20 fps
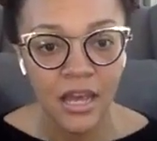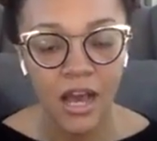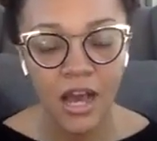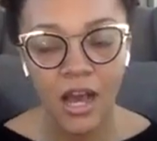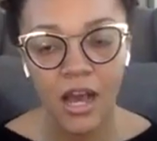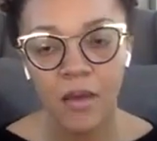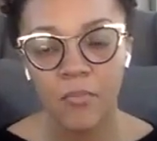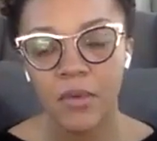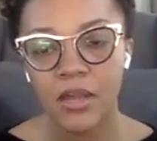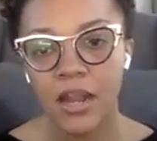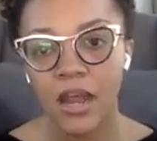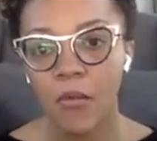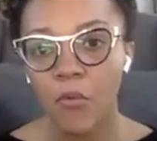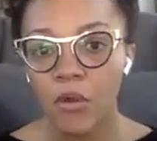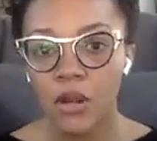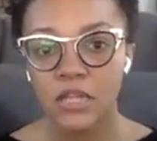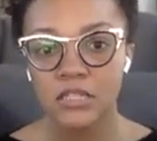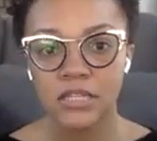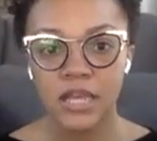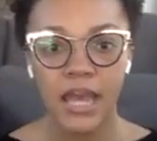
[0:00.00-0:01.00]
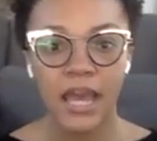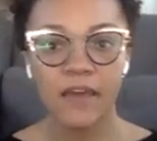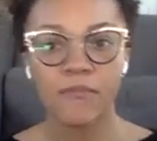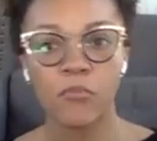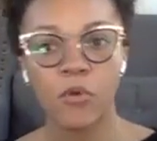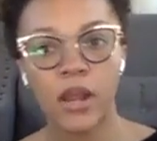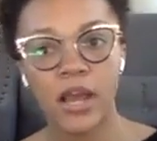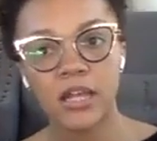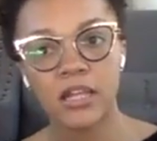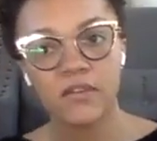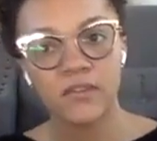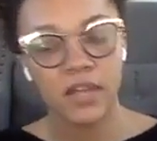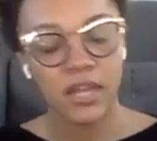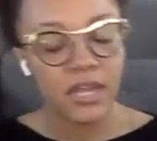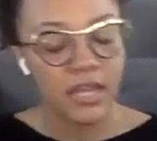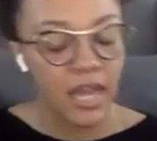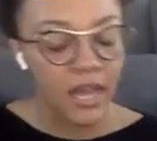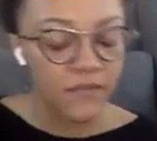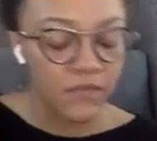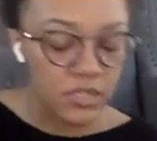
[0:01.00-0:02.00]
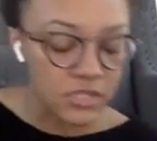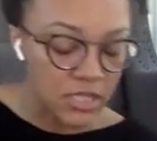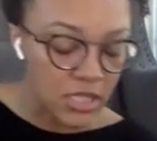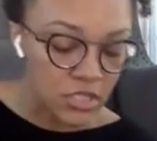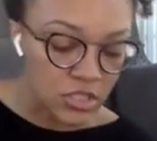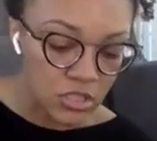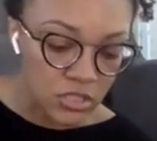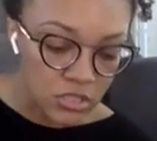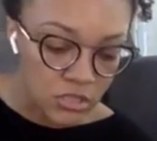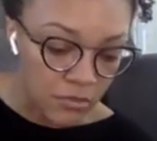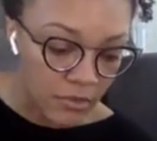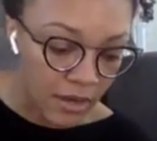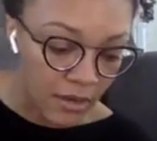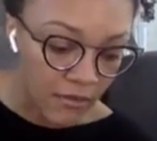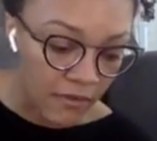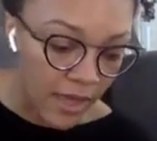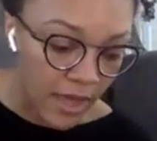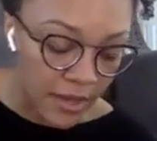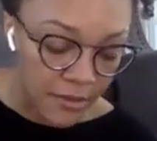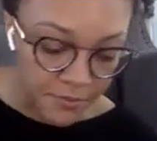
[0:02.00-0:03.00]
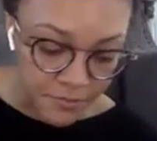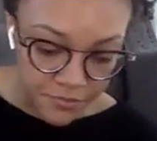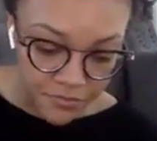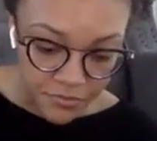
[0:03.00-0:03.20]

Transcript: And I want us to have more elevated conversations around that.